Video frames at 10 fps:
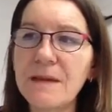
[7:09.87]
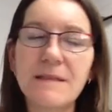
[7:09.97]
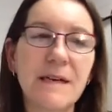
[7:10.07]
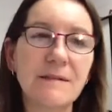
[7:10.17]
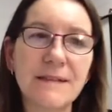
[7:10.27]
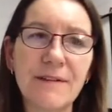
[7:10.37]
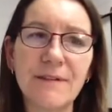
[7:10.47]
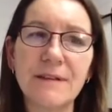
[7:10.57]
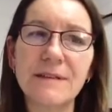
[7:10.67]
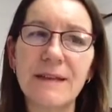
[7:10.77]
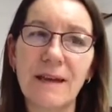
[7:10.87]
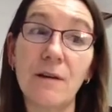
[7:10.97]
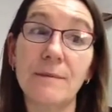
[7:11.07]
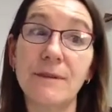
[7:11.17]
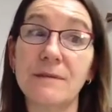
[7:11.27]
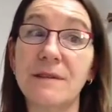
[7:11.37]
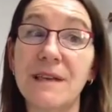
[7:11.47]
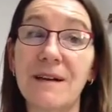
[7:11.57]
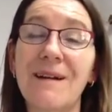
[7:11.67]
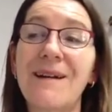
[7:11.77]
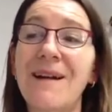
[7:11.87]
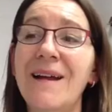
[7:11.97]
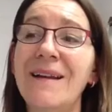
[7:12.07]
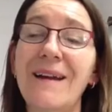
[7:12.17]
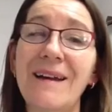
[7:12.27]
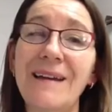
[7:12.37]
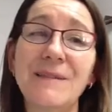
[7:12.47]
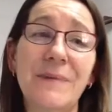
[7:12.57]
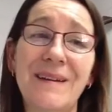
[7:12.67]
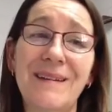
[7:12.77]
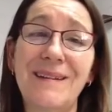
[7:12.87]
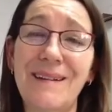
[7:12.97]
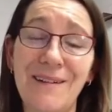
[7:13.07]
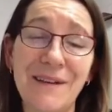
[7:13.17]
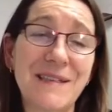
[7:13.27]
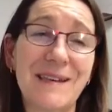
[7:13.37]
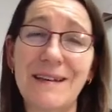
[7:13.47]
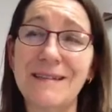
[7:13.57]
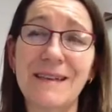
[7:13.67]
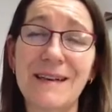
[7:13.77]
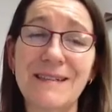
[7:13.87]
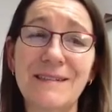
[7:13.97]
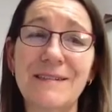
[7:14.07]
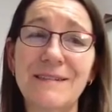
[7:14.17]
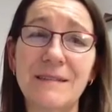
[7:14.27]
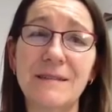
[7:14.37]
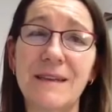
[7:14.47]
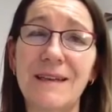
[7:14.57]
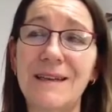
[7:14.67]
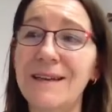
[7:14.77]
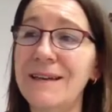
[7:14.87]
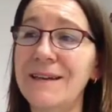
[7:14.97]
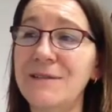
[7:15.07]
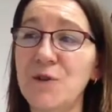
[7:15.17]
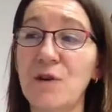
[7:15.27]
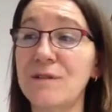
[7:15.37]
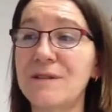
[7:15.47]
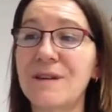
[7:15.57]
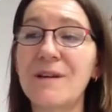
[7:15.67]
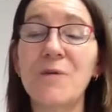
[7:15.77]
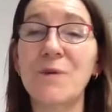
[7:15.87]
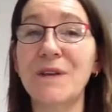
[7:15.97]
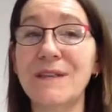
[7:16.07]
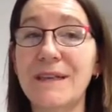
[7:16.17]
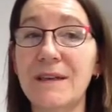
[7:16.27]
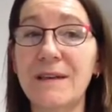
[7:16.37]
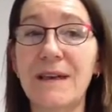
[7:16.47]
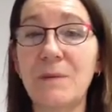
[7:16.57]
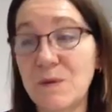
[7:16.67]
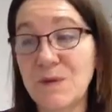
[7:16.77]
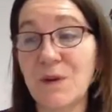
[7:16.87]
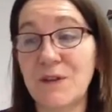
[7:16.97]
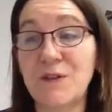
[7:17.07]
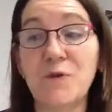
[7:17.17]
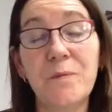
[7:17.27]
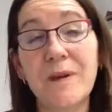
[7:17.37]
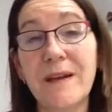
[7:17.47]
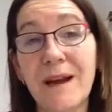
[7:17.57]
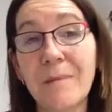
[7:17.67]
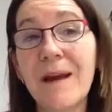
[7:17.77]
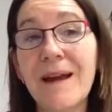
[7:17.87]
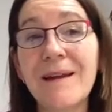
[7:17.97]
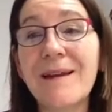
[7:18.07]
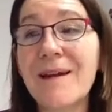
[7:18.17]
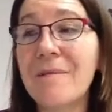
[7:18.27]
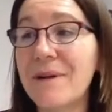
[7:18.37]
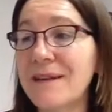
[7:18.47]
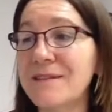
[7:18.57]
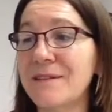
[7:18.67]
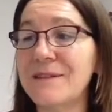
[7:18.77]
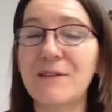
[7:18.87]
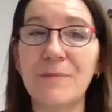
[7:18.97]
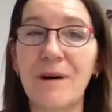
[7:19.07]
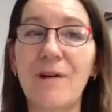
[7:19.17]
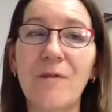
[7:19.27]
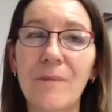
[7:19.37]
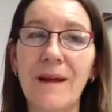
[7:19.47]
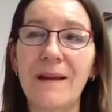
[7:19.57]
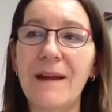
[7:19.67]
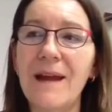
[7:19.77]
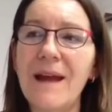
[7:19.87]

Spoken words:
Charles Severance. They call him Dr. Chuck. Now, he's been in IT and education since the year dot. Realistically, he was not a super young man, but he's not a super old man.